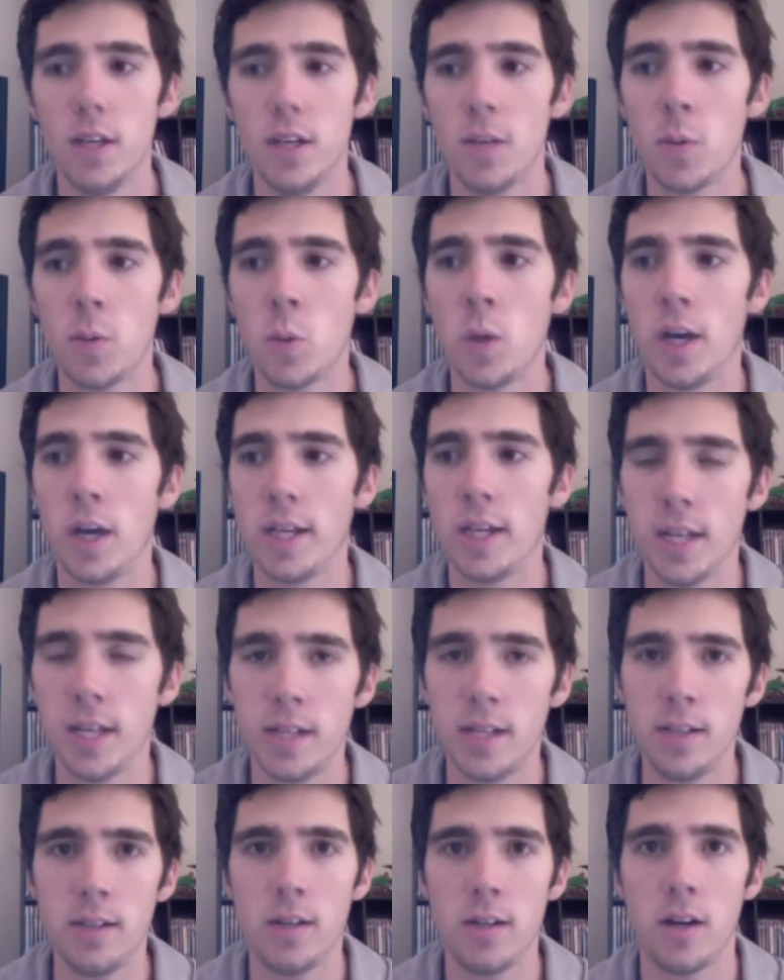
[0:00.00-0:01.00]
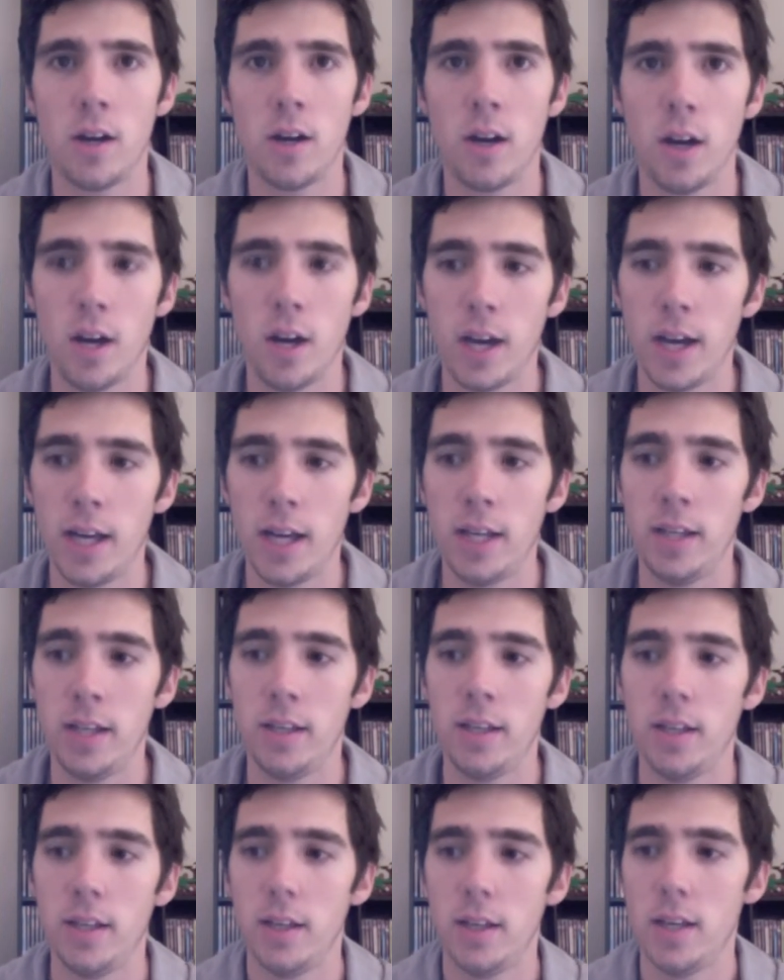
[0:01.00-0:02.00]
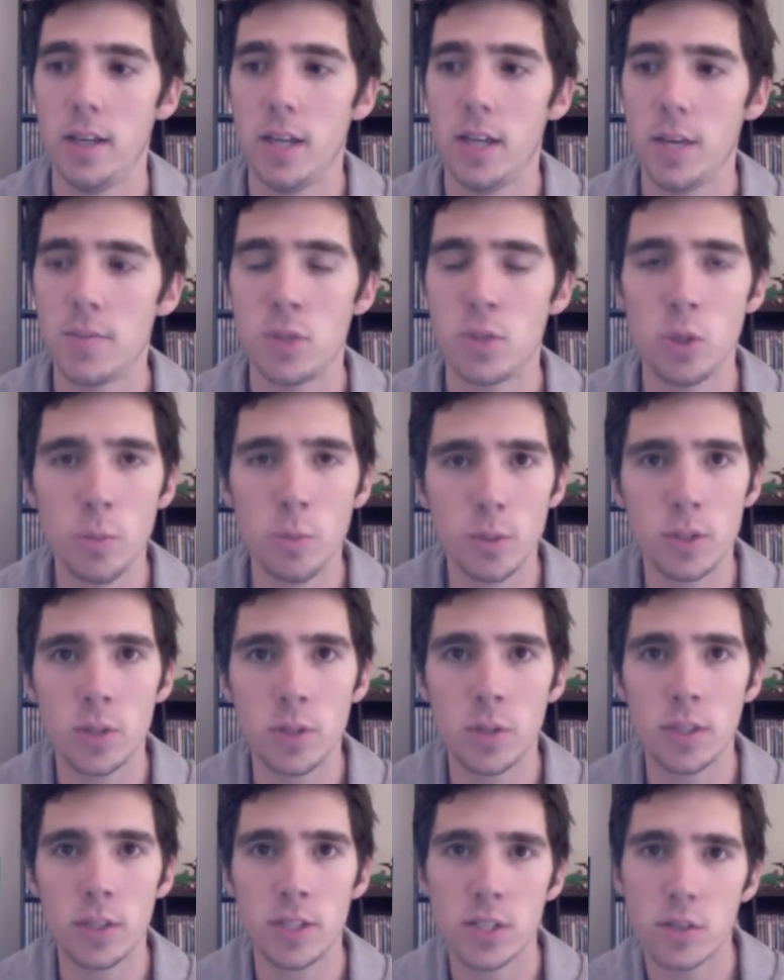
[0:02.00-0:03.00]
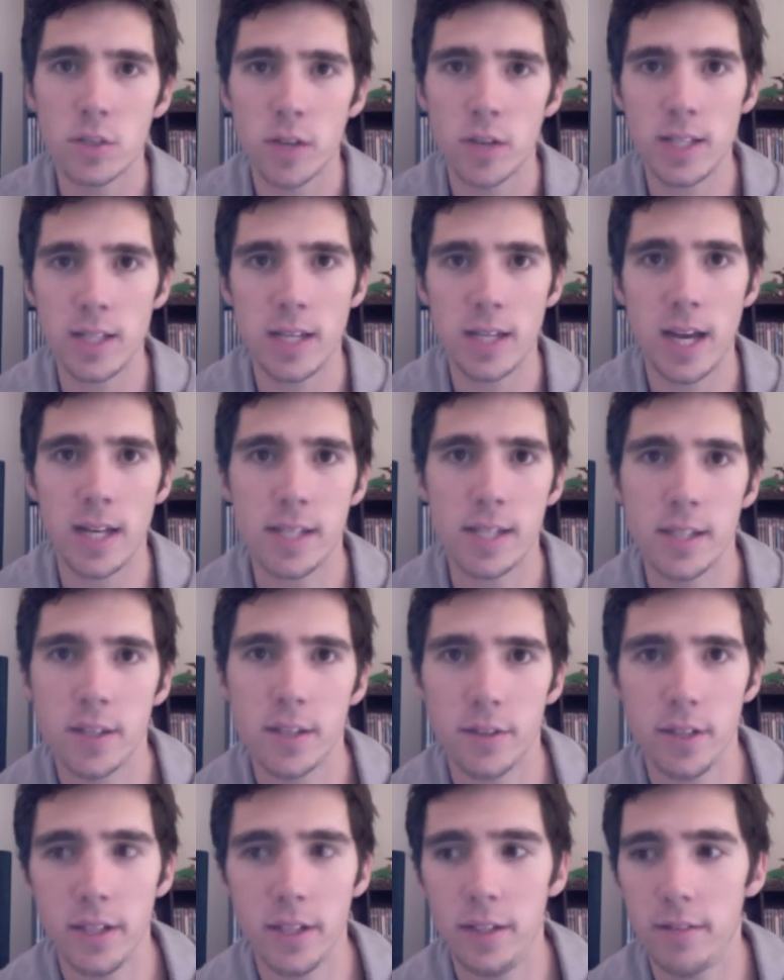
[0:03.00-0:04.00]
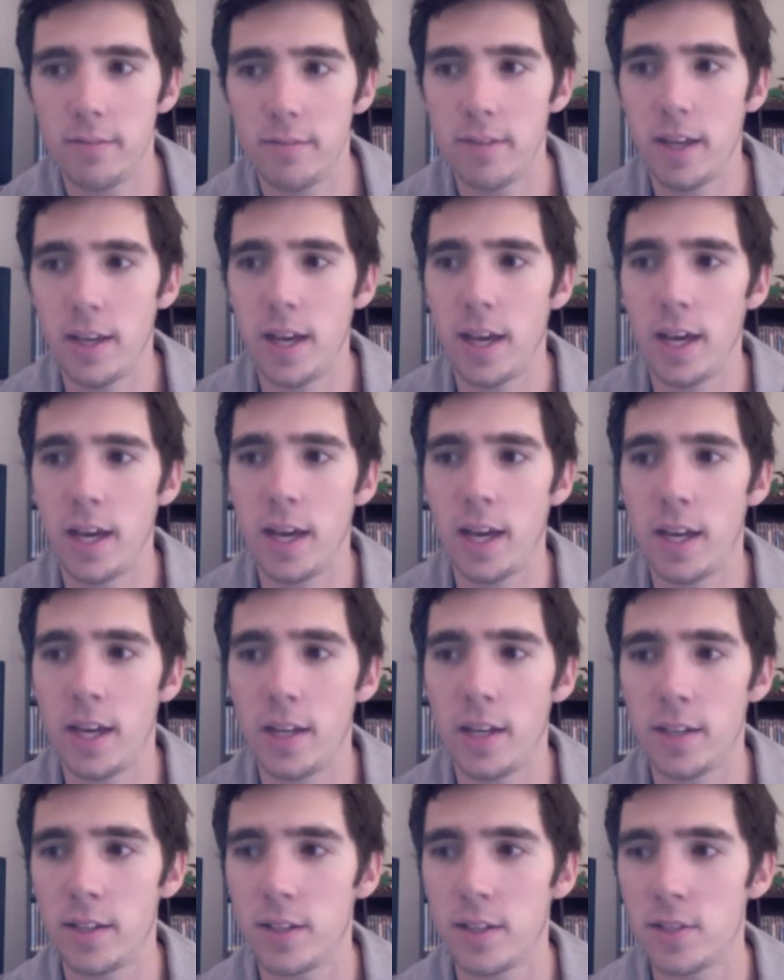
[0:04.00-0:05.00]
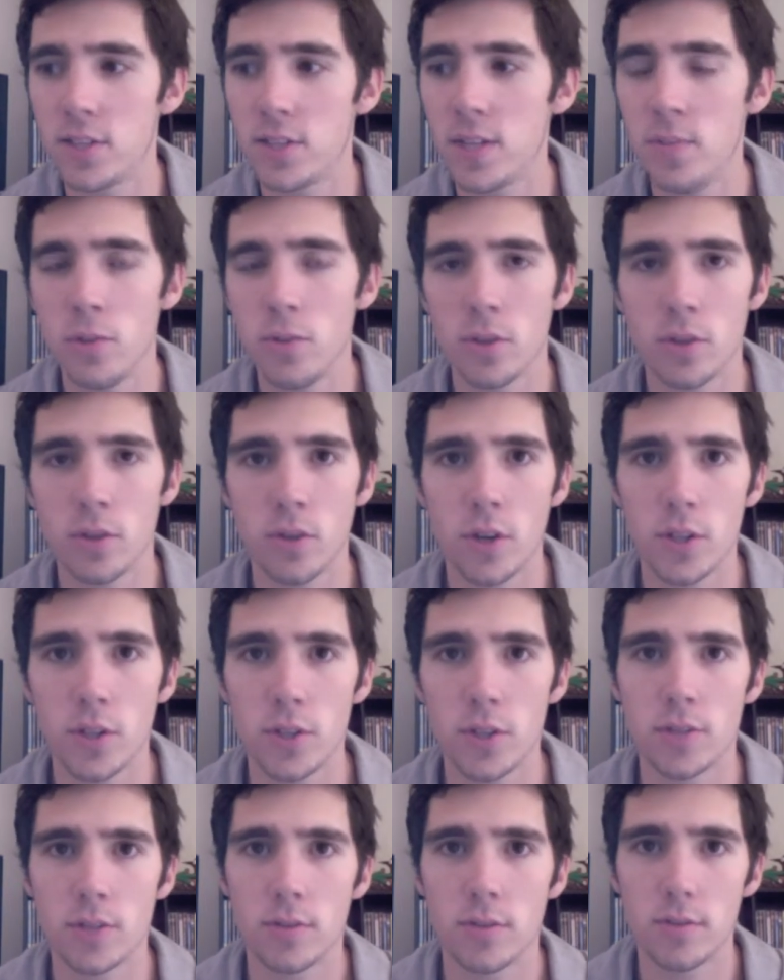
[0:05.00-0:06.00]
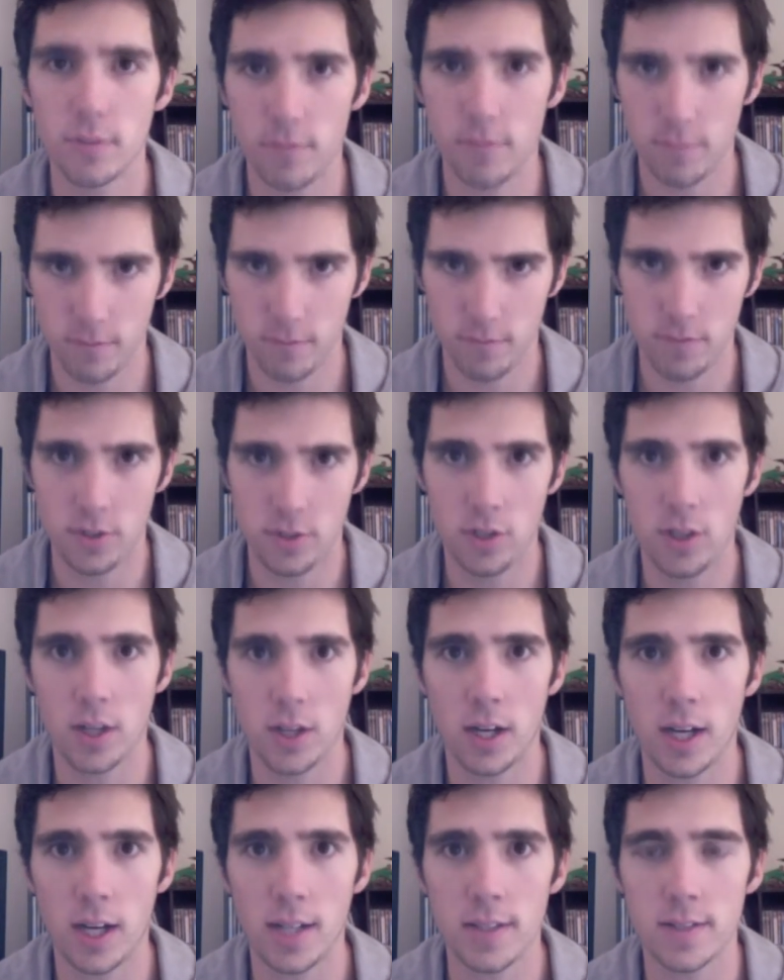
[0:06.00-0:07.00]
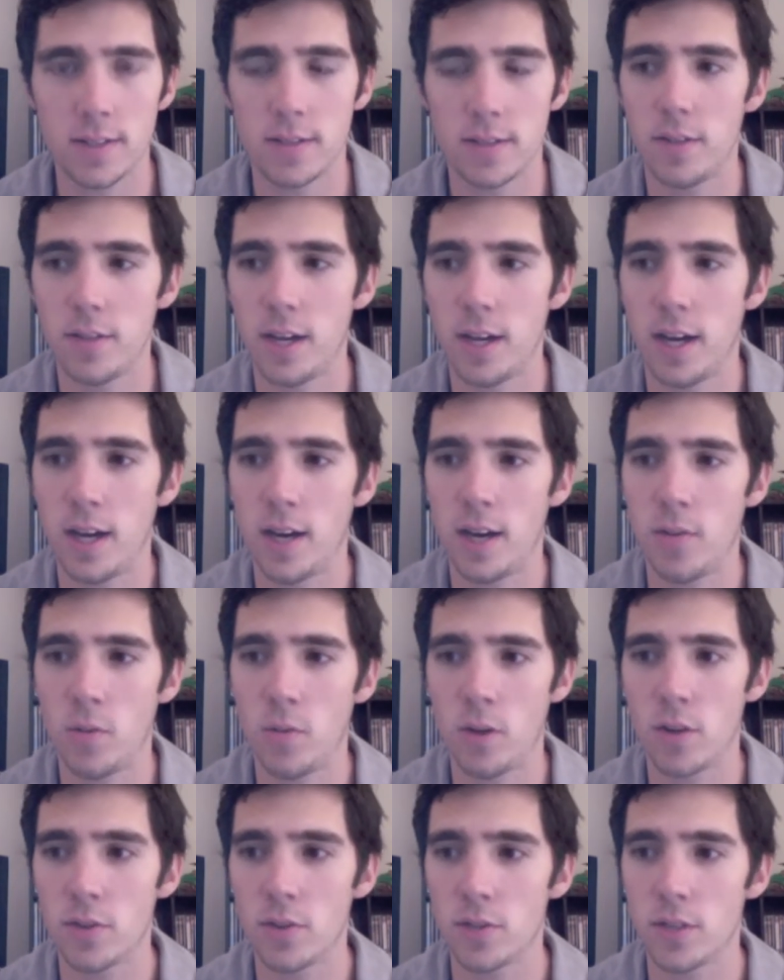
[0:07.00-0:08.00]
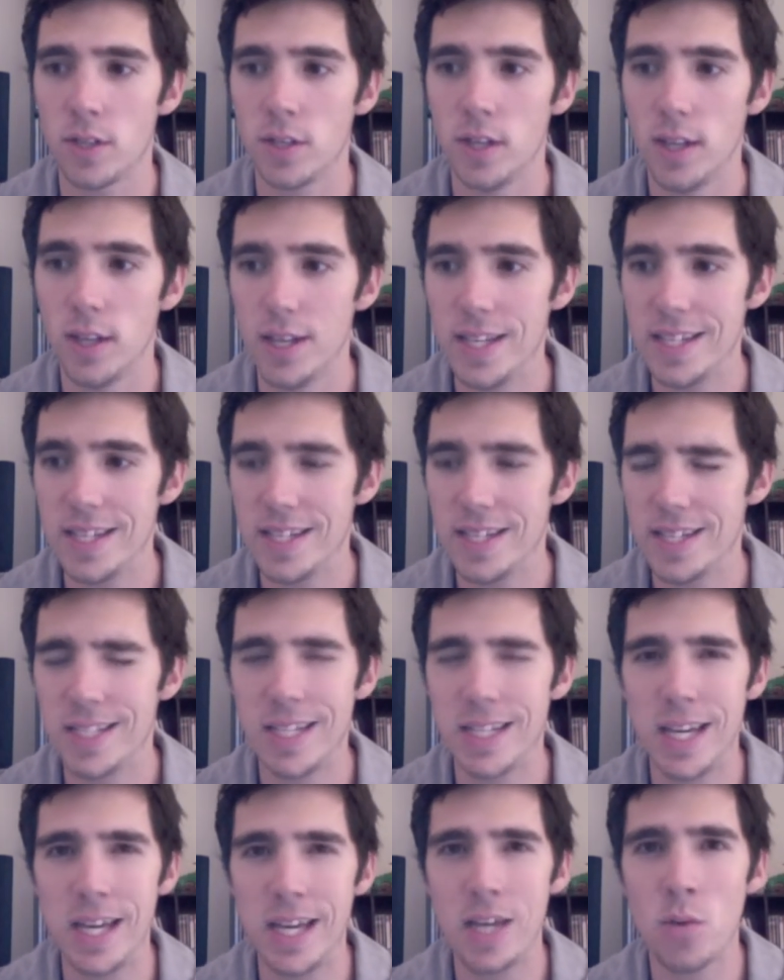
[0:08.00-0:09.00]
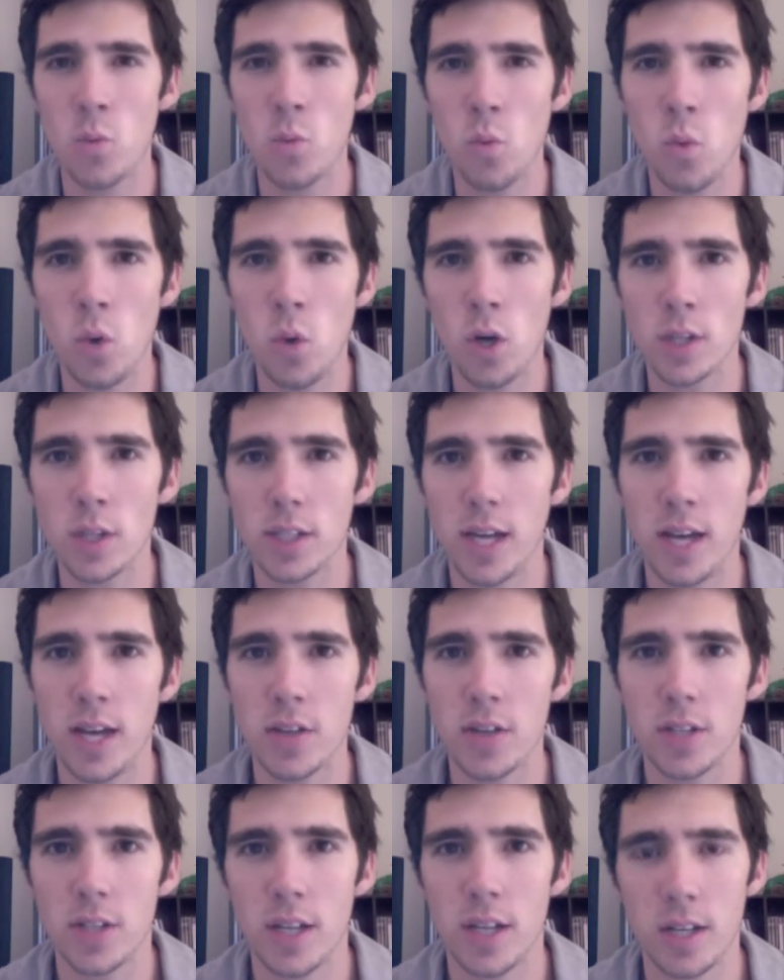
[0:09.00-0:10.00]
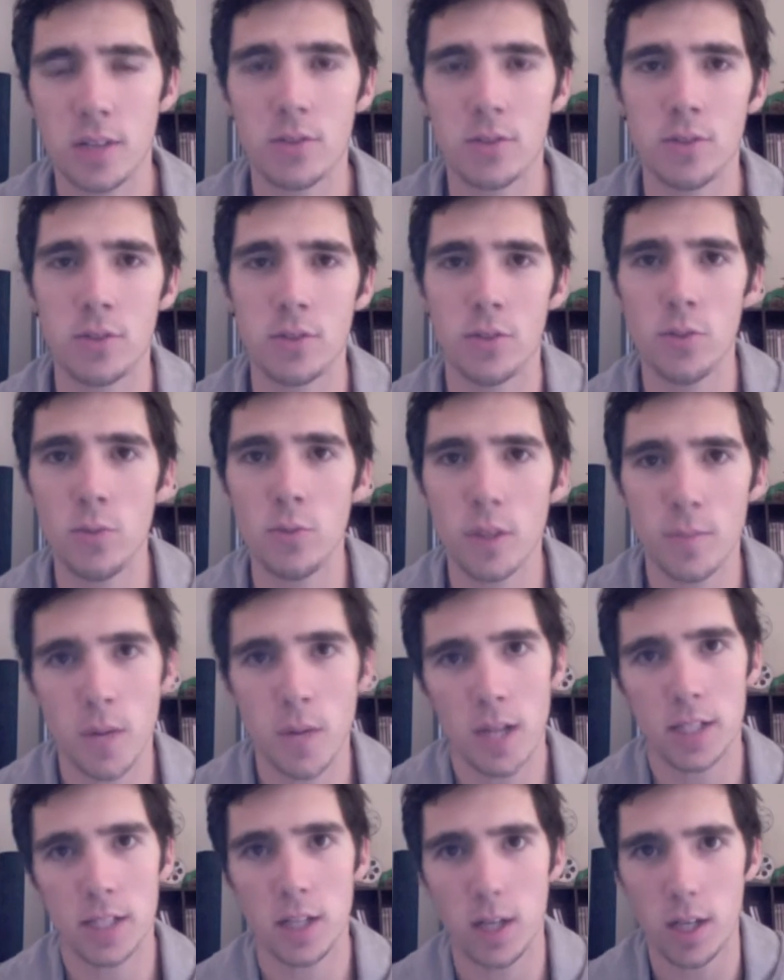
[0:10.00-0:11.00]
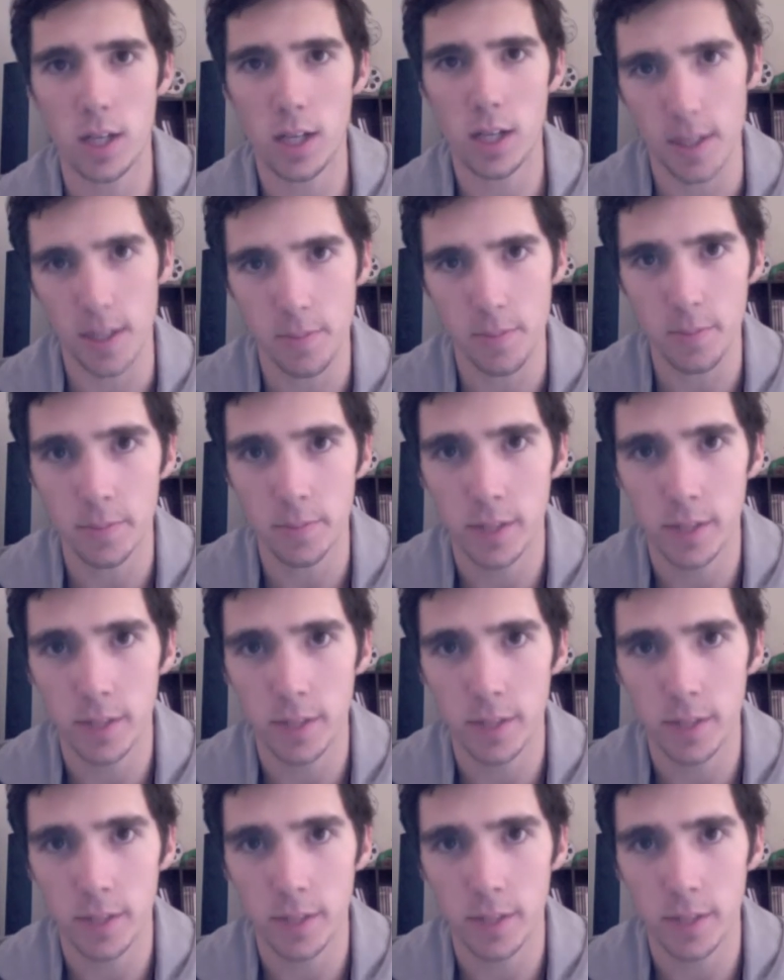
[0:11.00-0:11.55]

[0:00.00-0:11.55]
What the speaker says: I'm quite young. I am still pursuing this crazy acting career and stumbled across you guys when I was seeing what else I could do with my time